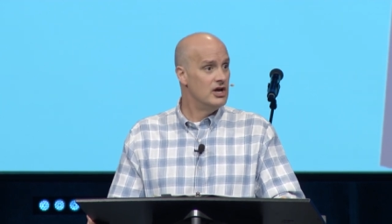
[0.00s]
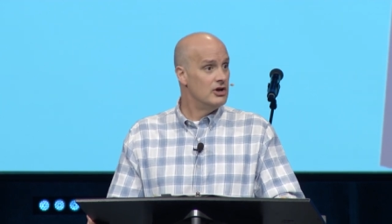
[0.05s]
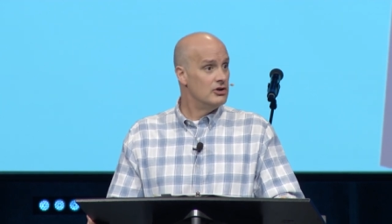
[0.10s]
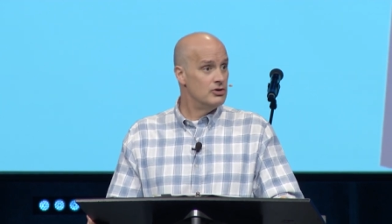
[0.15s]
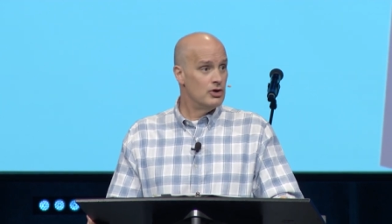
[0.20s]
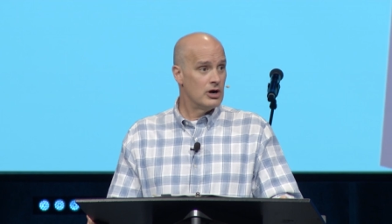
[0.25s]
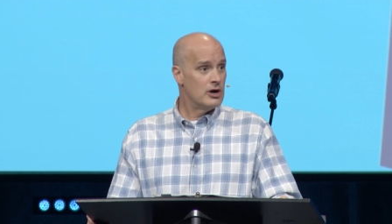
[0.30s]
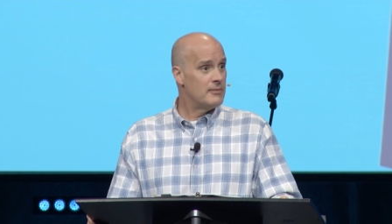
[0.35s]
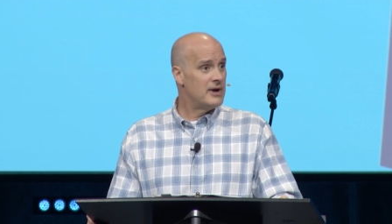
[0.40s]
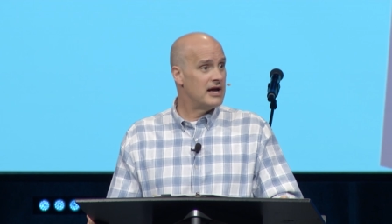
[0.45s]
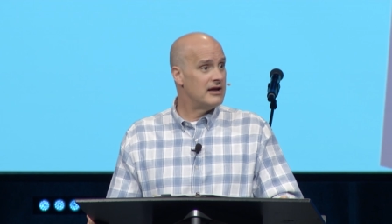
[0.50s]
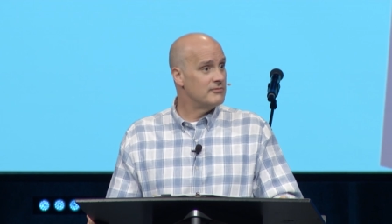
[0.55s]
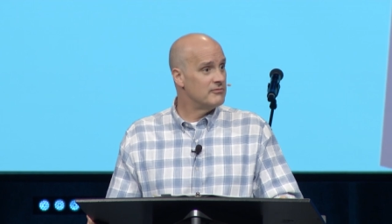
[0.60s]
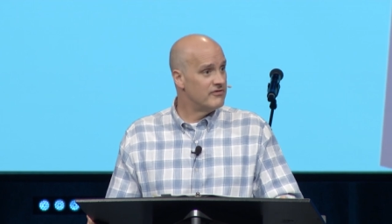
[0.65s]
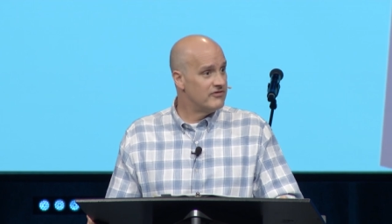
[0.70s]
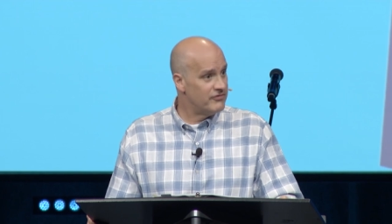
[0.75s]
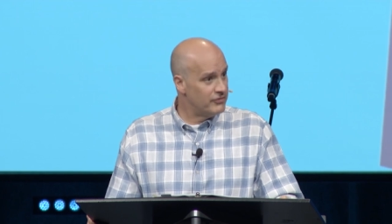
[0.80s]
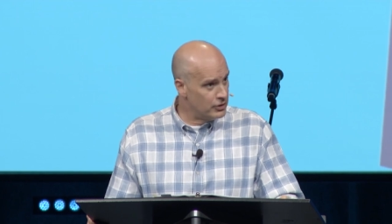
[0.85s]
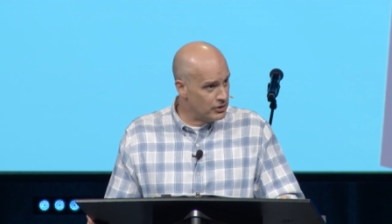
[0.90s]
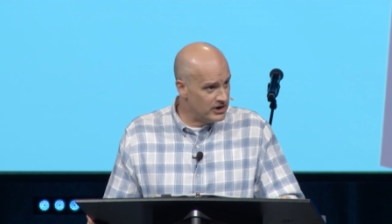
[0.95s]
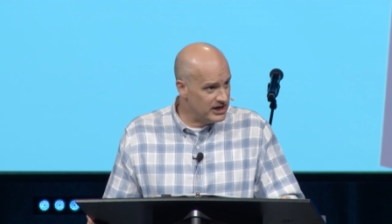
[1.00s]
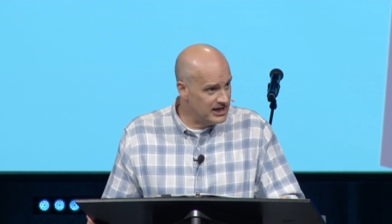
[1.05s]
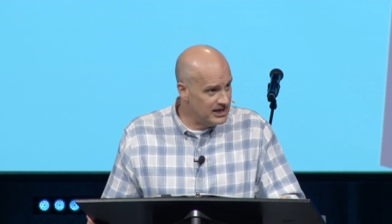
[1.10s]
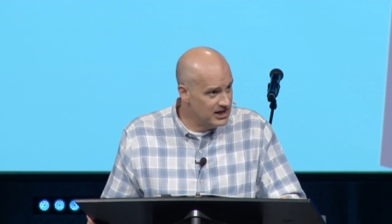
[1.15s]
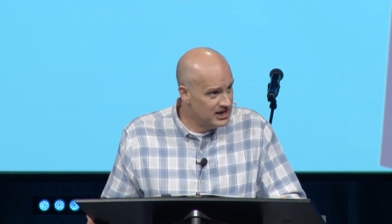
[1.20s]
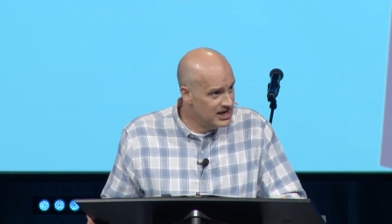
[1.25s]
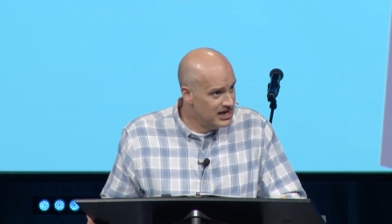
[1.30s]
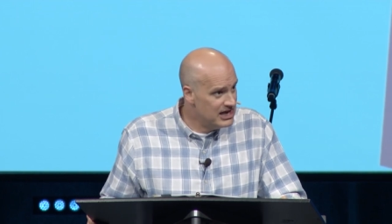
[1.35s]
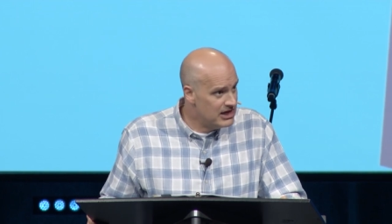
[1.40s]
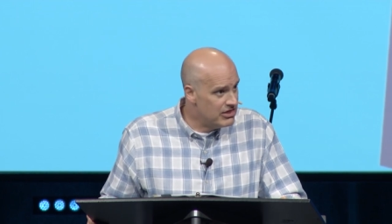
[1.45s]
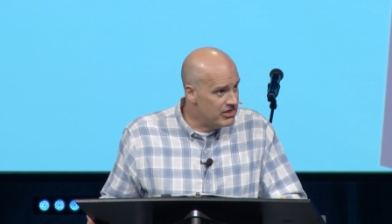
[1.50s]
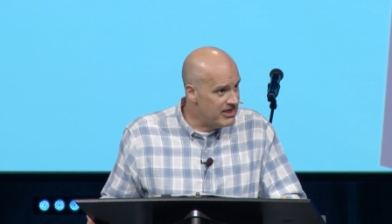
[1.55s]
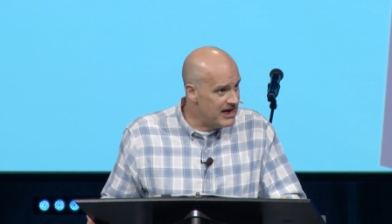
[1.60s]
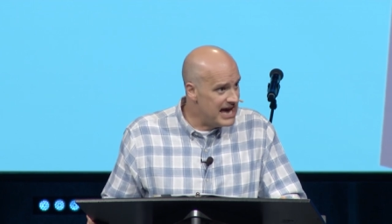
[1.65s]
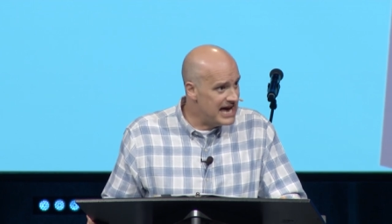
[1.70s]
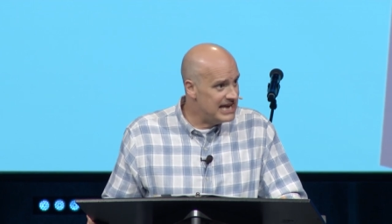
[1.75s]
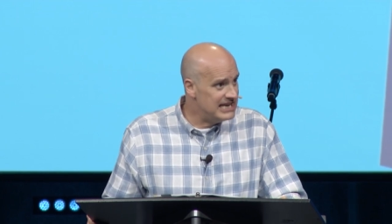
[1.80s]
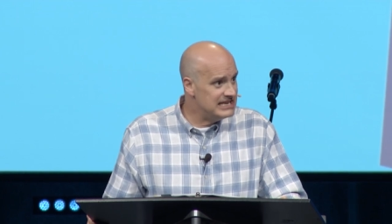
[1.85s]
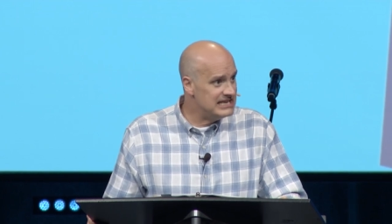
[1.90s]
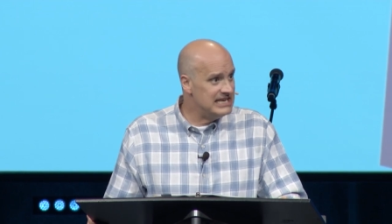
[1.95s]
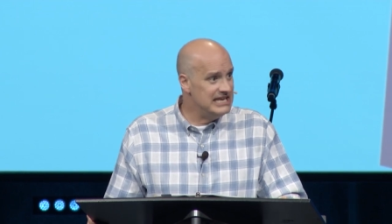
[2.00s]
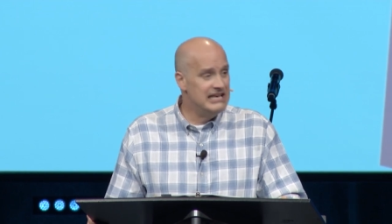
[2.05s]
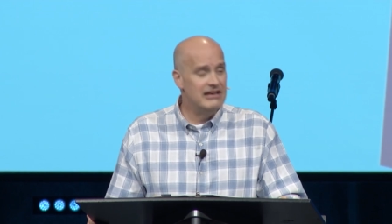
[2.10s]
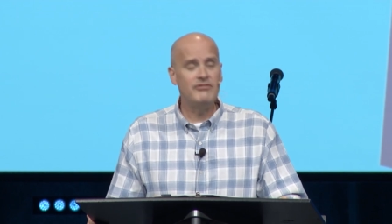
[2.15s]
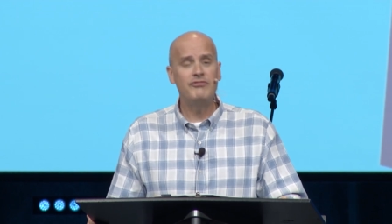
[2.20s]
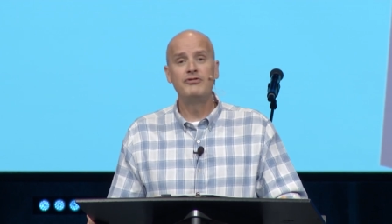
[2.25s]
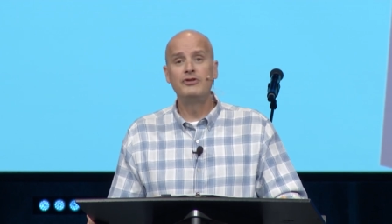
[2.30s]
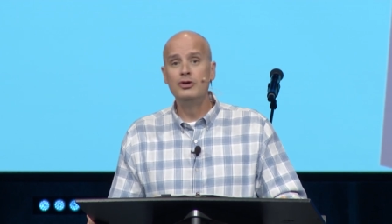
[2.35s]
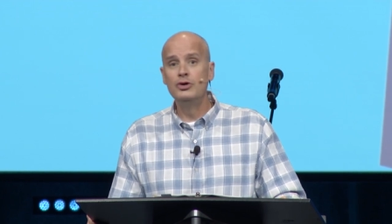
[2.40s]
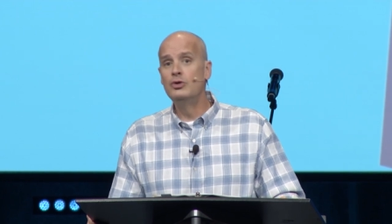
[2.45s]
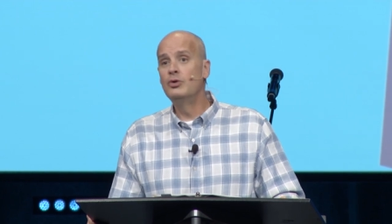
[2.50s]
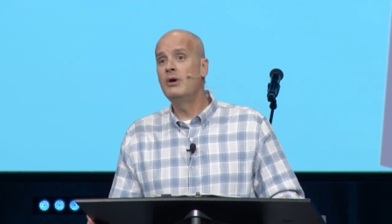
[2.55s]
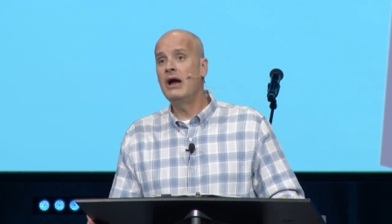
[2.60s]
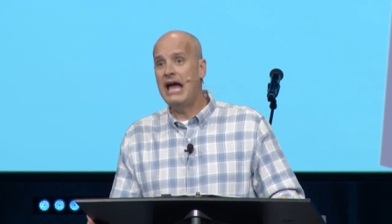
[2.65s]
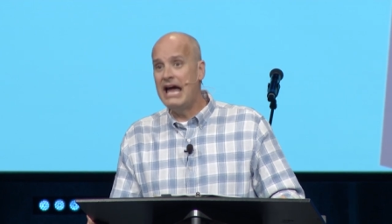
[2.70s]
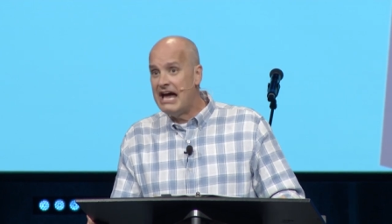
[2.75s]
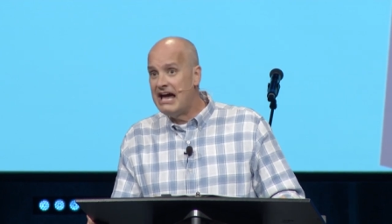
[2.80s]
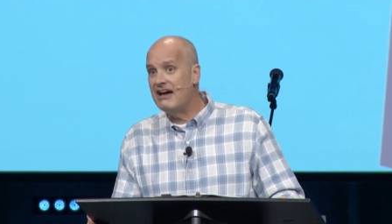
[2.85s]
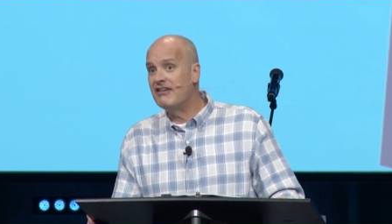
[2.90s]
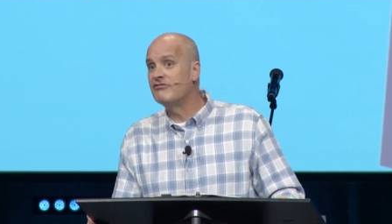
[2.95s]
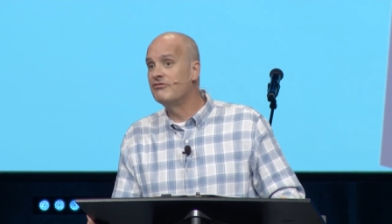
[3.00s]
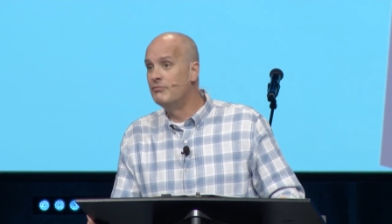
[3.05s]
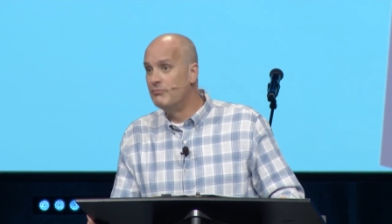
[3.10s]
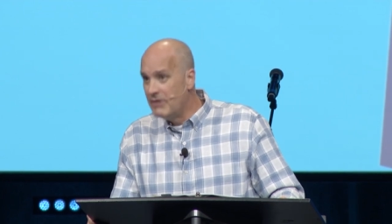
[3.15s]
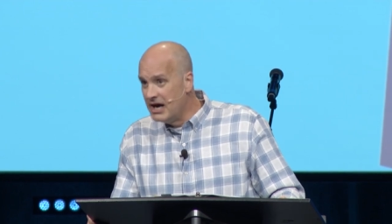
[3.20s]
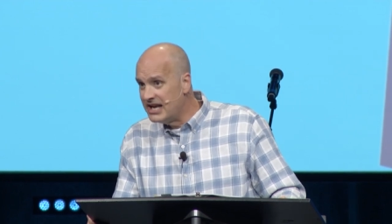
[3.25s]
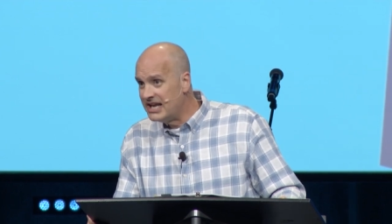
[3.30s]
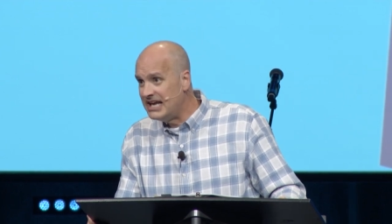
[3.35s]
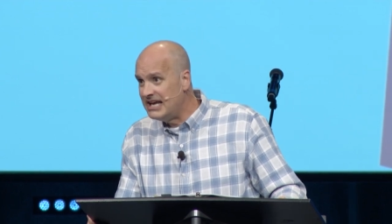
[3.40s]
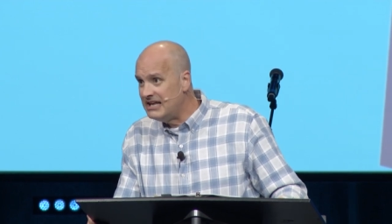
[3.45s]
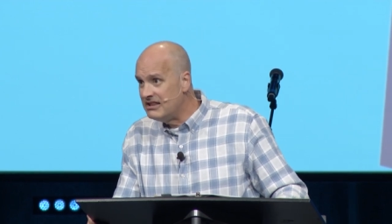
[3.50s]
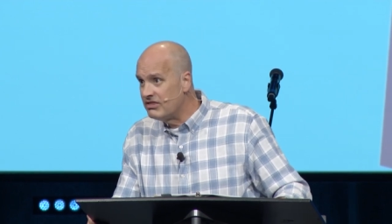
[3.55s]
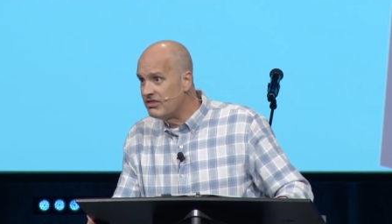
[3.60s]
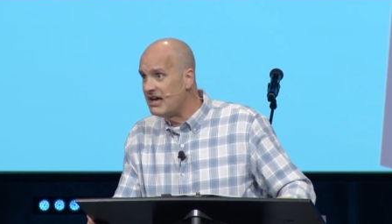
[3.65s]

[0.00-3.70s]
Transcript: nor am I inferring that if you have money,